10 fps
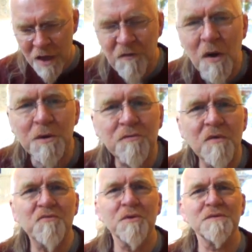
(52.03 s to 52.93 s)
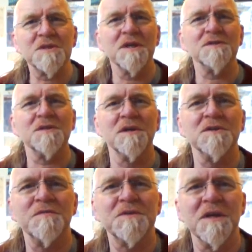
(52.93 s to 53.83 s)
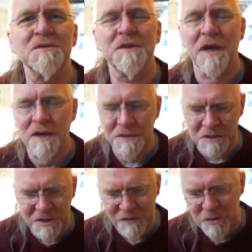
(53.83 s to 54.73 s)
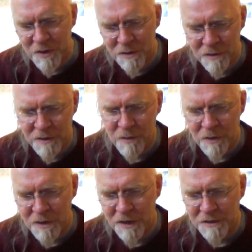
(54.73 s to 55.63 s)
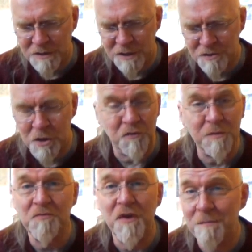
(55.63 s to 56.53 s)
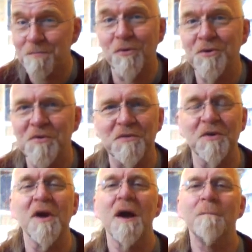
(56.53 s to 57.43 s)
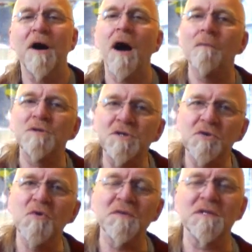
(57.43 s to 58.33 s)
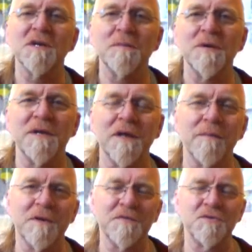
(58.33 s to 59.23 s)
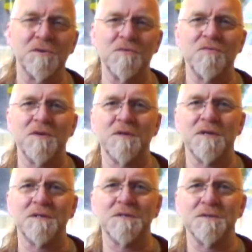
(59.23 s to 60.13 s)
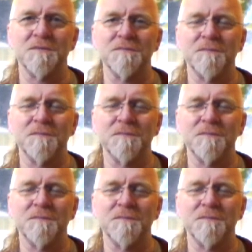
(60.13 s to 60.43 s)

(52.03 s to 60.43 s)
If I were to run through the sun signs of the zodiac and just have a quick look at what cars they drive from a fun point of view, but I'm sure there's going to be an element of truth in this.